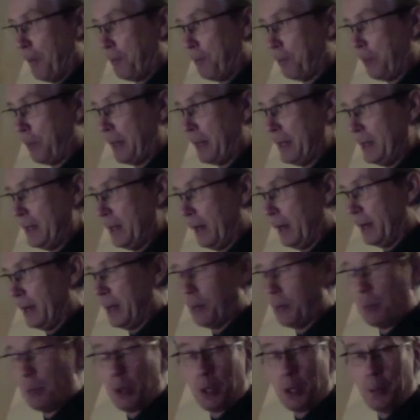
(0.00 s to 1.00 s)
B, and
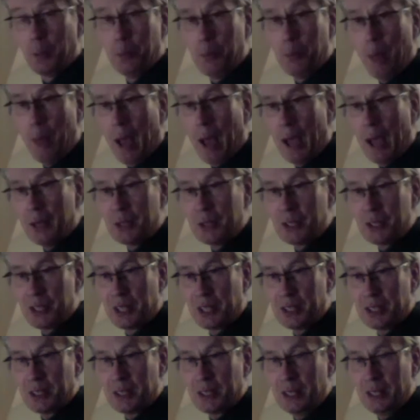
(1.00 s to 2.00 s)
then we're going to add
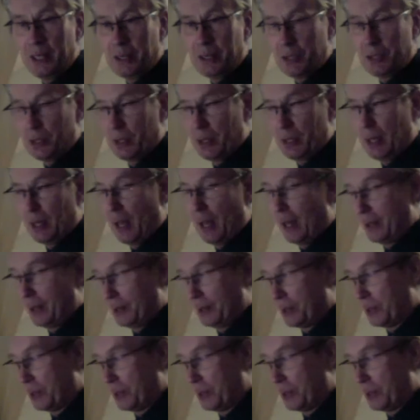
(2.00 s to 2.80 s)
16ths at the end.